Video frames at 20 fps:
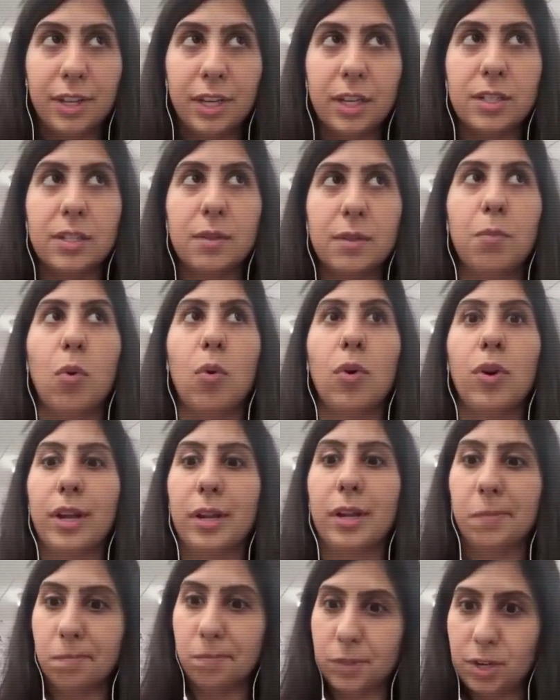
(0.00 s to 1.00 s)
think it's
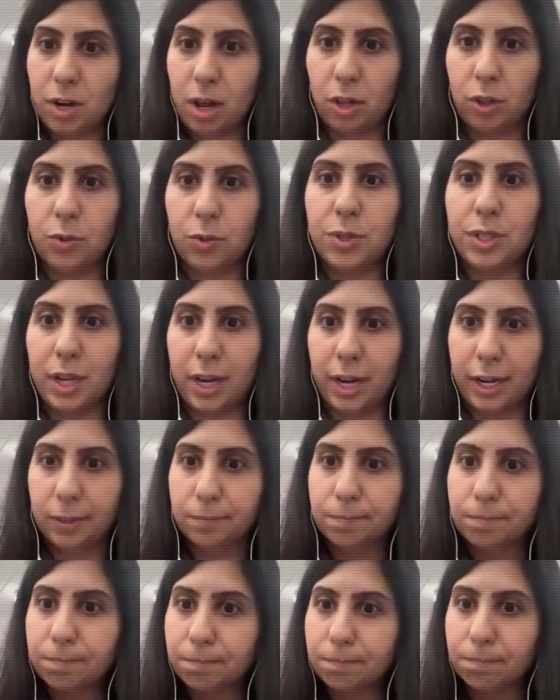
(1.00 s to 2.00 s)
important to not lose sight,
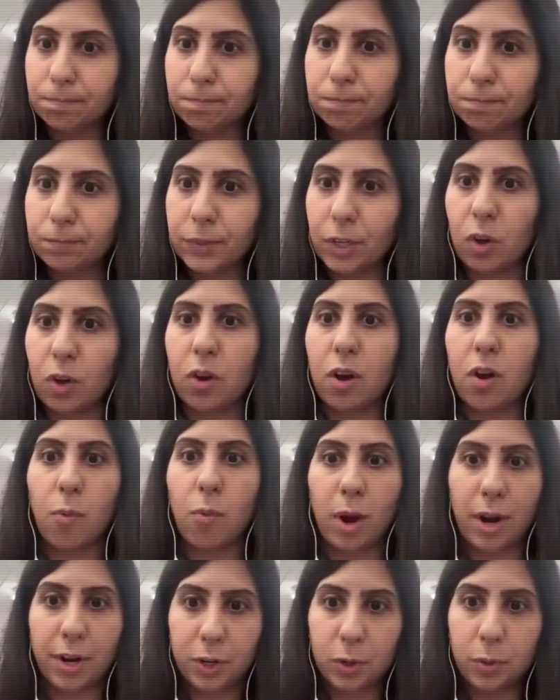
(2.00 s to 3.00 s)
of
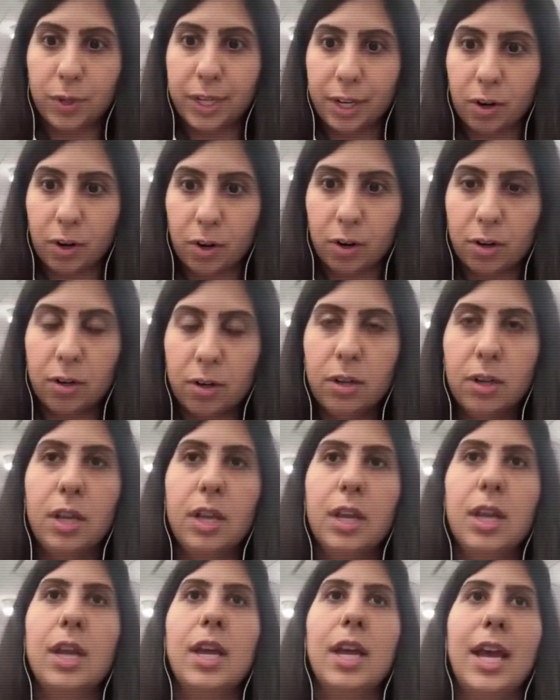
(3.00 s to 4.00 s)
why you're here.
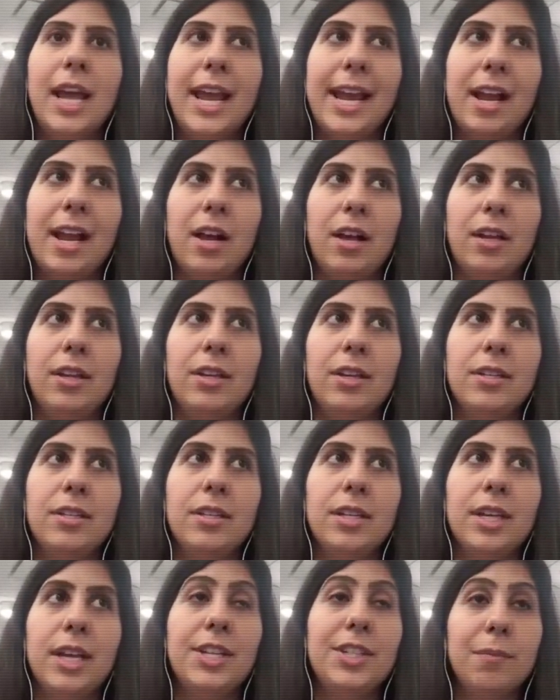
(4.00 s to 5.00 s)
And
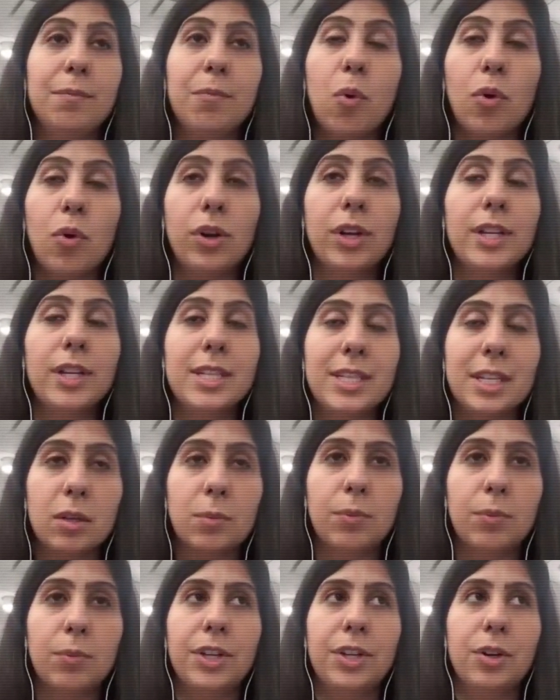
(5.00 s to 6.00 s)
it's important to
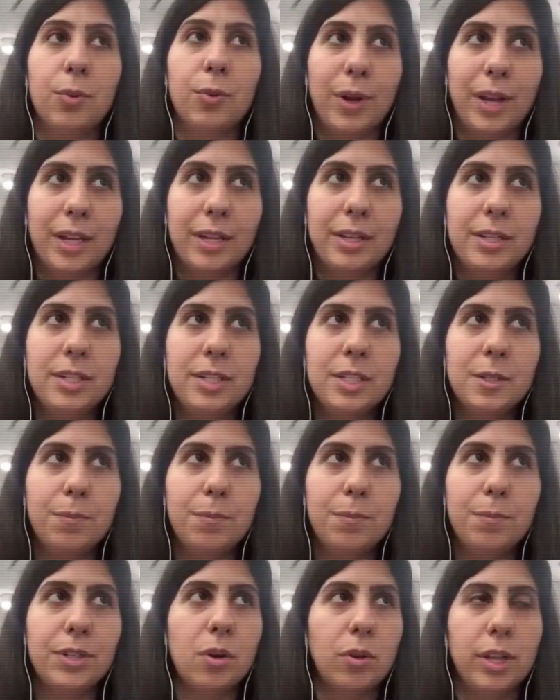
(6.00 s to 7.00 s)
celebrate your wins,
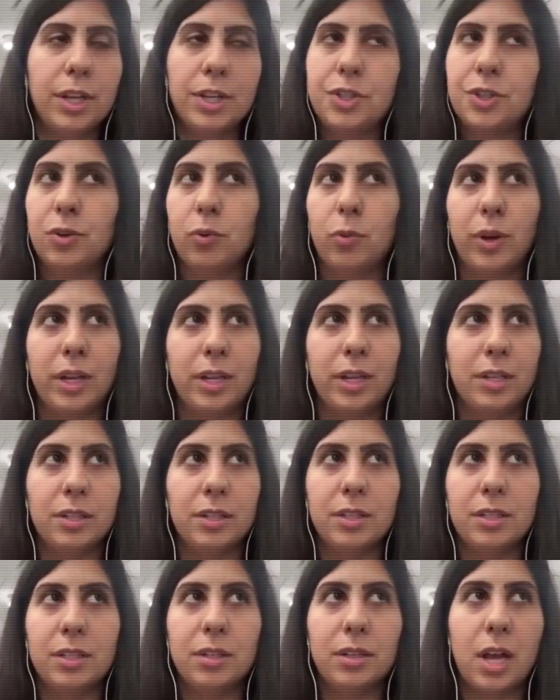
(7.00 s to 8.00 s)
but don't let your
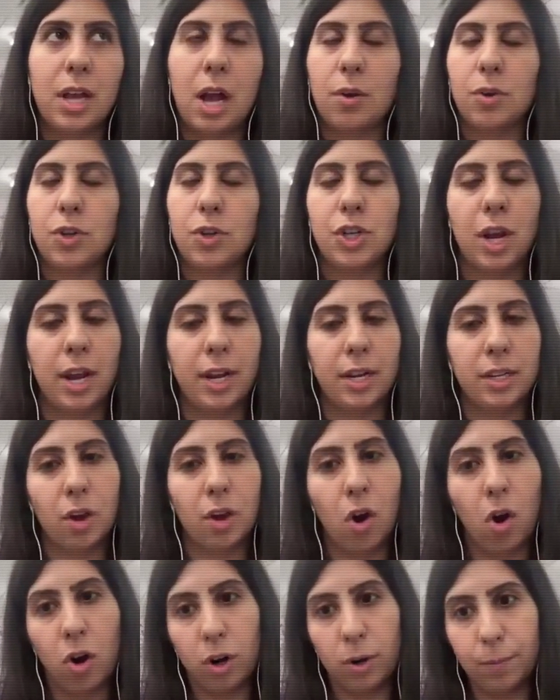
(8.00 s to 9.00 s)
wins outshine the
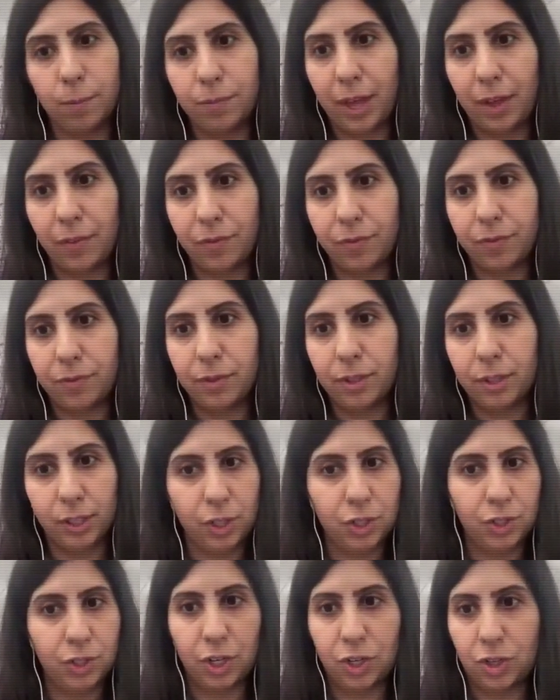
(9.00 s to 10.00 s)
harm that the
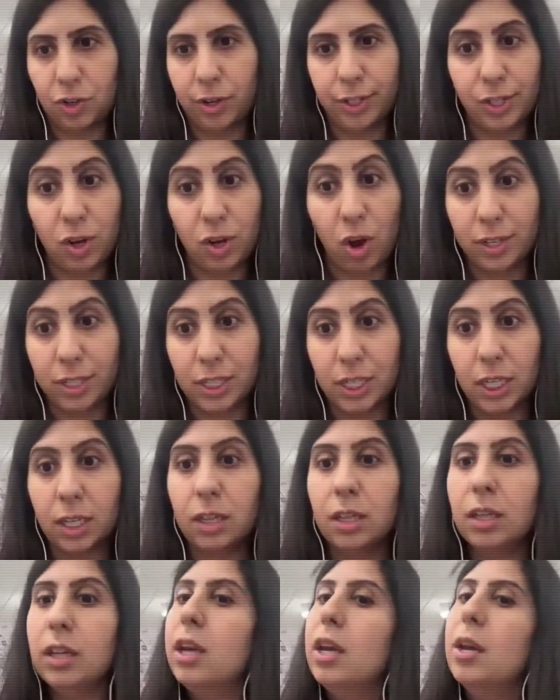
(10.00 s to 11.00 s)
legislature is causing.